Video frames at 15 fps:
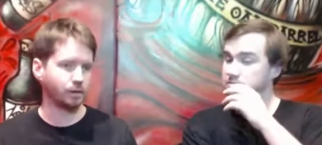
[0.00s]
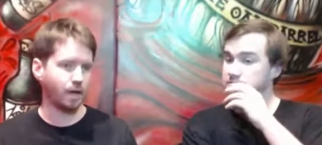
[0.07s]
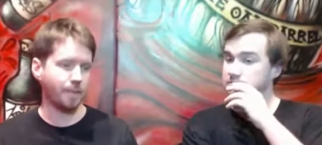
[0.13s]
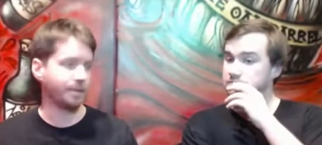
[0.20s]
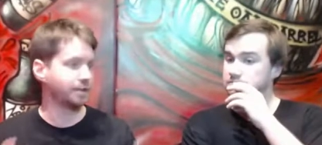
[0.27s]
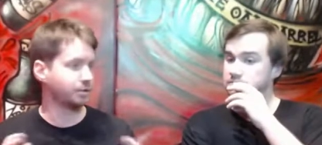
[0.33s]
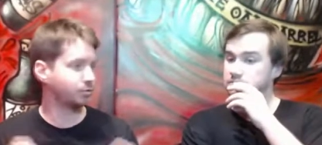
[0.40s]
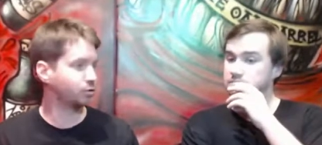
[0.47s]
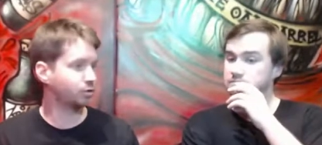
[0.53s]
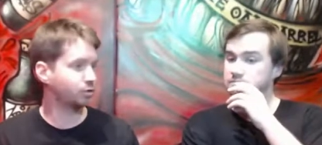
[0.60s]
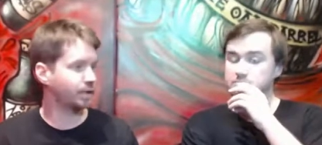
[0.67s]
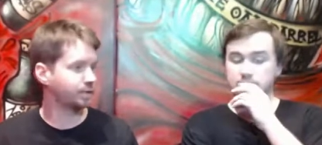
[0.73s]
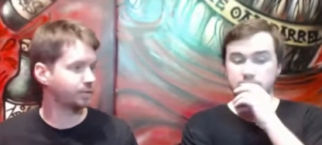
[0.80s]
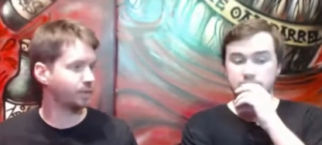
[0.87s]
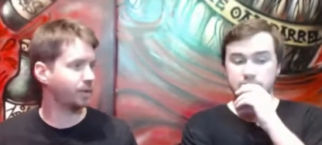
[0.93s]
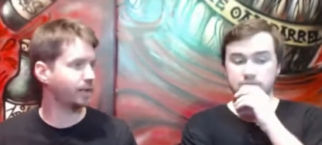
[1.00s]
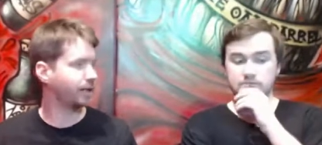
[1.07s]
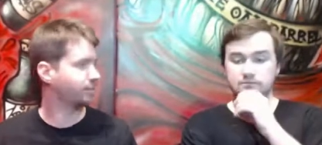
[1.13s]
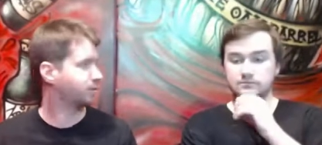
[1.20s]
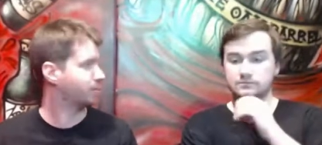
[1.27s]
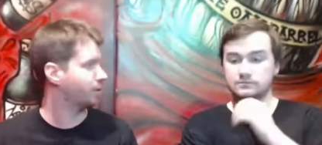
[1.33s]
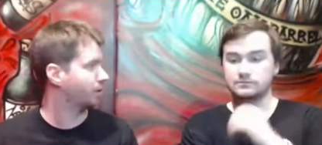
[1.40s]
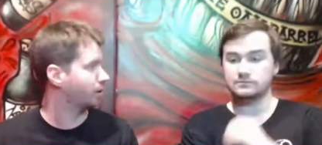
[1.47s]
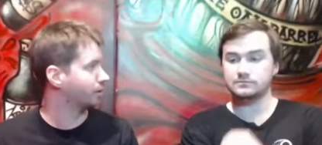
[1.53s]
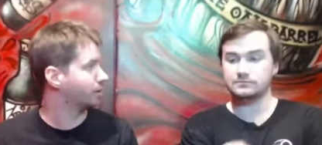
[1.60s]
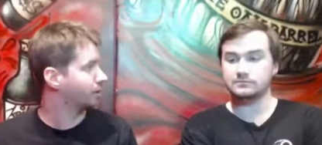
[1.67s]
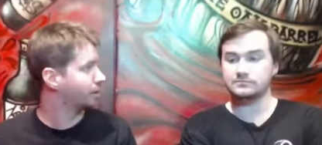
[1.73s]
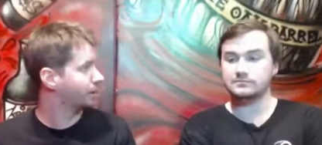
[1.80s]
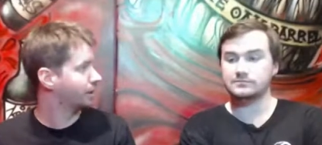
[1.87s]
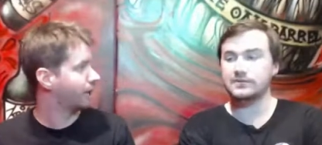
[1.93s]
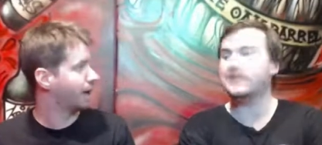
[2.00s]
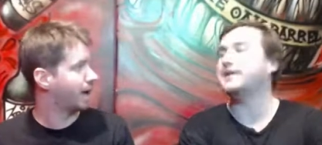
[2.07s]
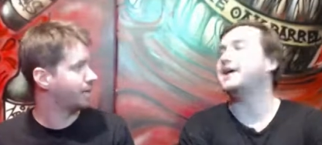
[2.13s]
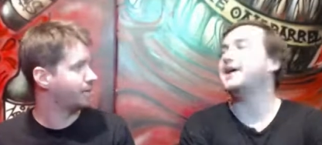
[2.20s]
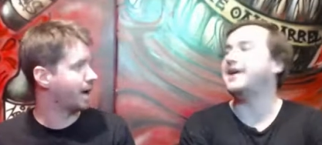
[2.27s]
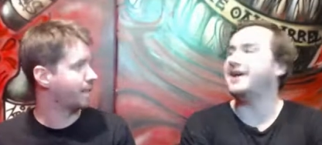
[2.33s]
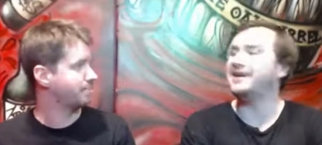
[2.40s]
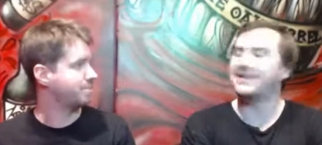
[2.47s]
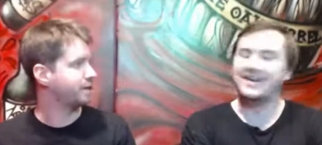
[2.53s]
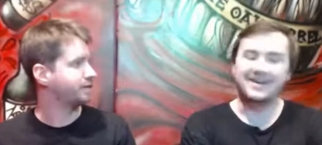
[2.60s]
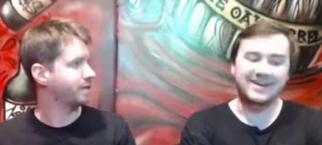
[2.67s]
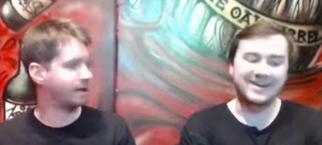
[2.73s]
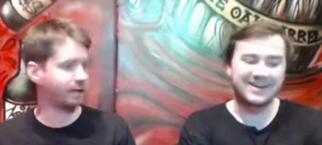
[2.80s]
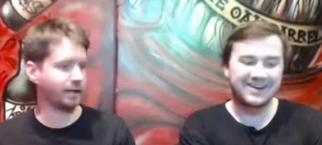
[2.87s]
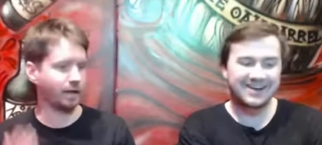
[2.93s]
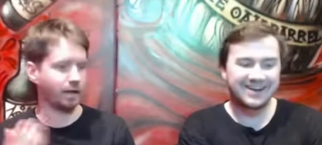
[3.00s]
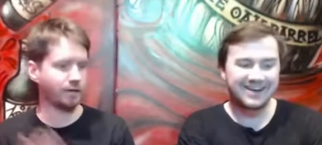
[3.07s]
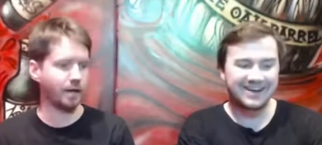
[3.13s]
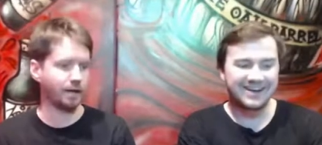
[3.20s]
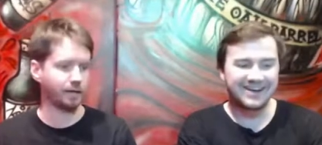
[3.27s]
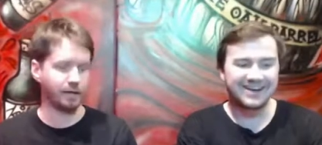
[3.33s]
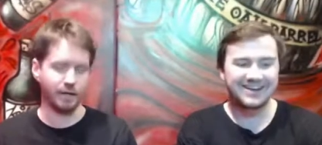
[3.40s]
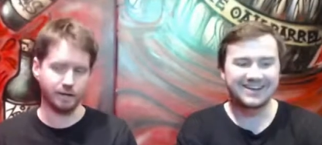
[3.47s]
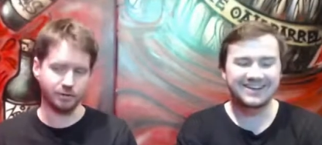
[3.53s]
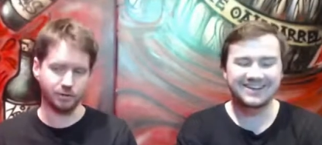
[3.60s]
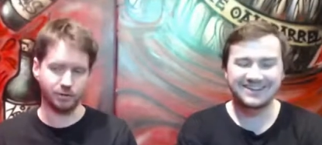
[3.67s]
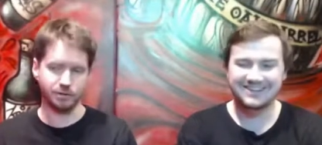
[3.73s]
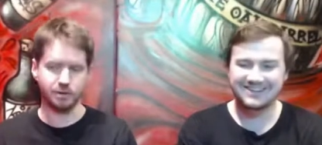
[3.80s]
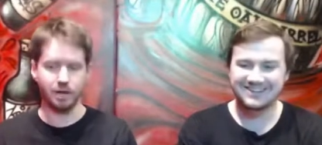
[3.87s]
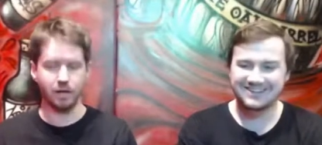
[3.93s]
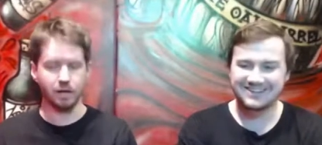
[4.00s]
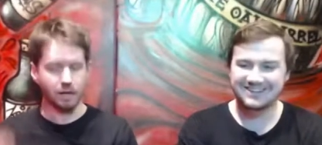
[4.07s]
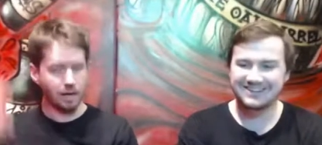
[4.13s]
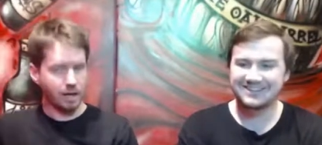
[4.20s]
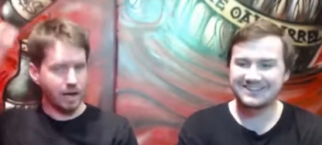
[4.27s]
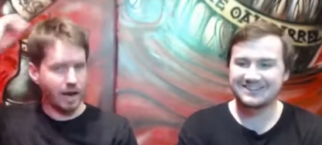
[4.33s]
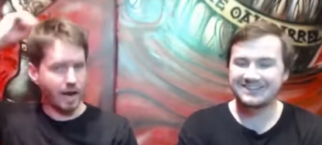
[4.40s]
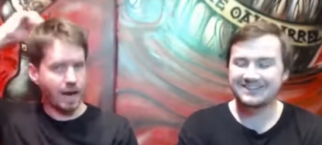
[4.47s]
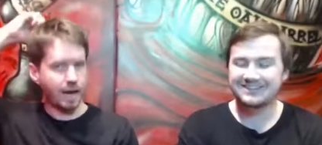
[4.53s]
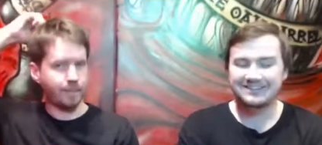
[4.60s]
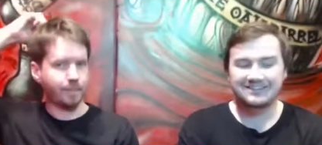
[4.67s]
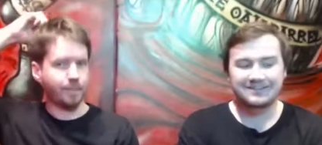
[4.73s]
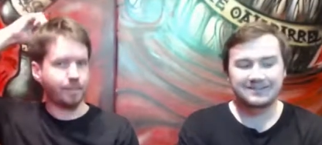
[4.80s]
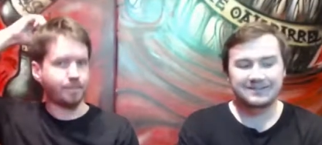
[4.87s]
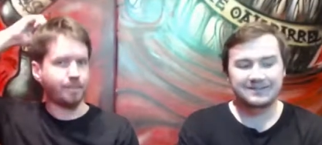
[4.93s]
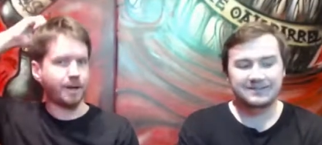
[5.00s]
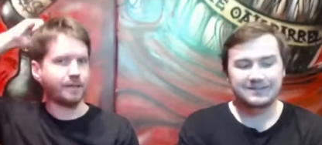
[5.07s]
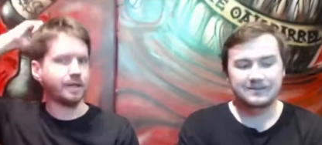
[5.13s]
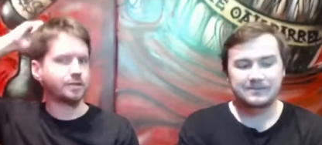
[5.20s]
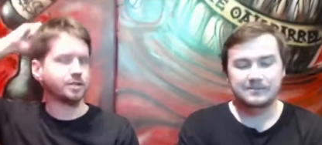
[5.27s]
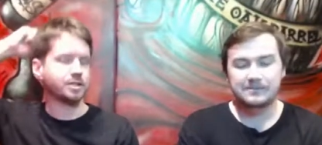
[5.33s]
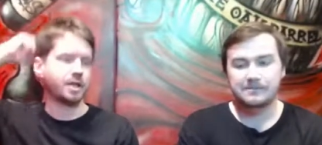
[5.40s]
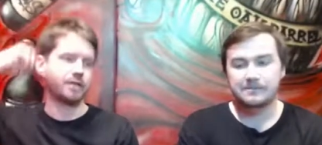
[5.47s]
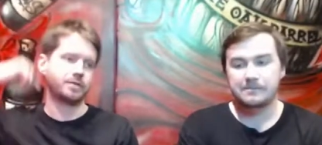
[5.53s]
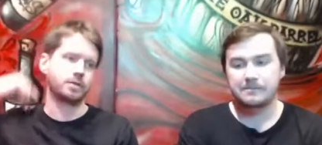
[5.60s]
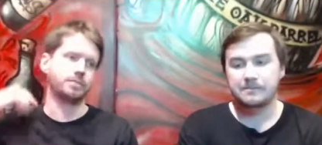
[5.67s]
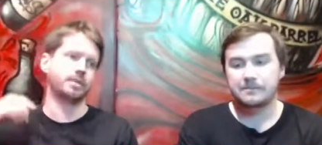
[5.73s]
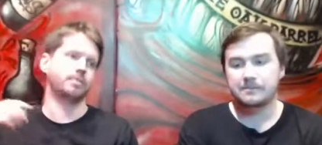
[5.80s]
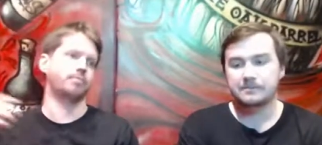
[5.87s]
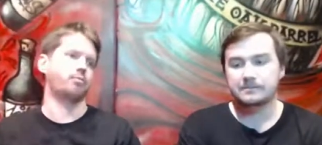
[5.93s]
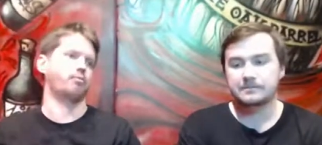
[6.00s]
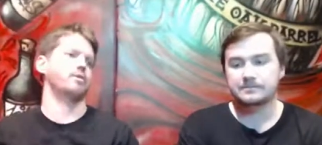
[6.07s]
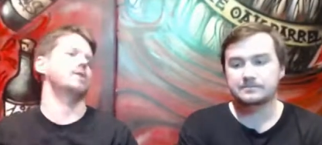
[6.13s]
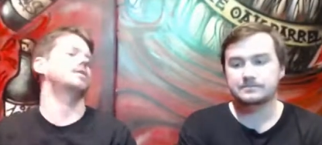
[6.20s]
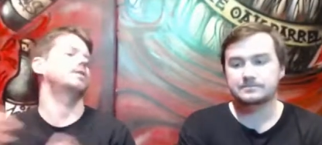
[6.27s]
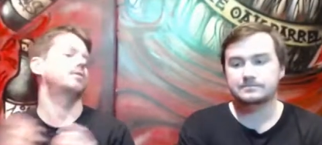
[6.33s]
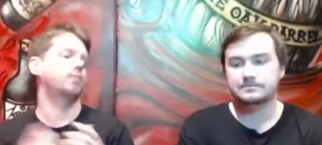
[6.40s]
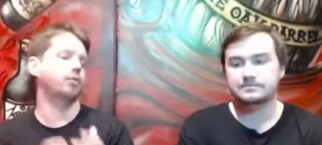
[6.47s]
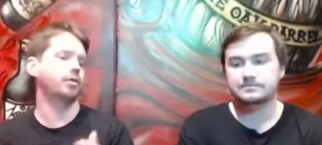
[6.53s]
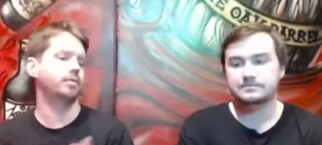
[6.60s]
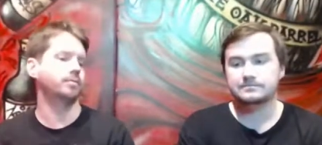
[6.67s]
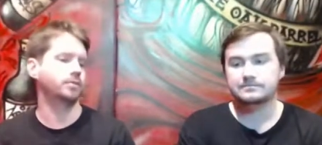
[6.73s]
Speaker 1: I mean, there's a real chance we wake up tomorrow yeah, and admit yeah. go, no, you can't do it. So, um, but that just gives us a bit of breathing room